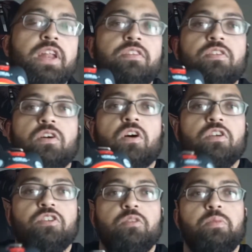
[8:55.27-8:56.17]
into the
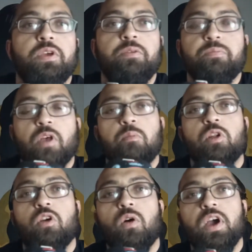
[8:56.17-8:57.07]
RGB, I'm
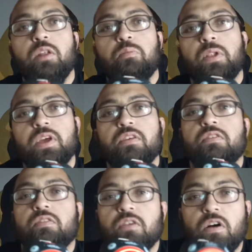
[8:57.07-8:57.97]
gonna go ahead and play a
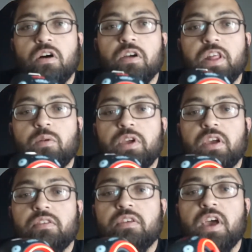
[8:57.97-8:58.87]
song. That way you
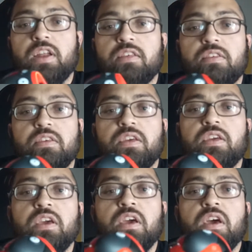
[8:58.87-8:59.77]
guys can kind of
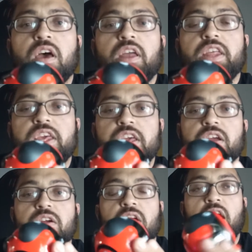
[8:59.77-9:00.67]
see and
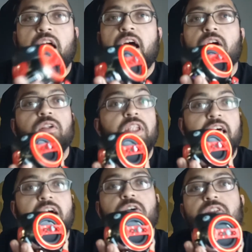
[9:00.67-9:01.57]
hear how
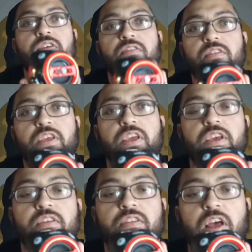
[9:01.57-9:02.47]
loud this thing
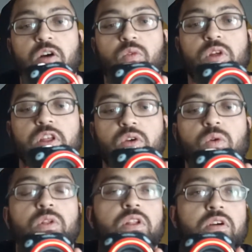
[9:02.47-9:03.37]
is and how really
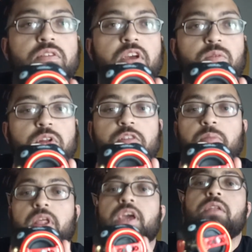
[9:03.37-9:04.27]
cool it looks like when it's
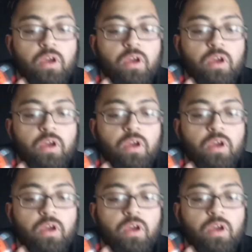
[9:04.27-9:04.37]
playing.